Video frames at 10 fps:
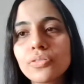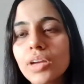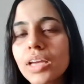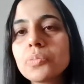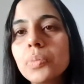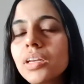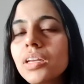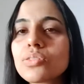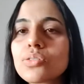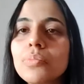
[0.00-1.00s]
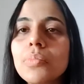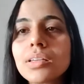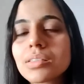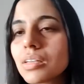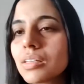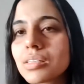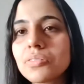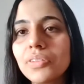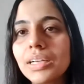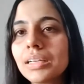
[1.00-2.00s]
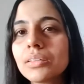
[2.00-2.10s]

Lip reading: experience to master this field.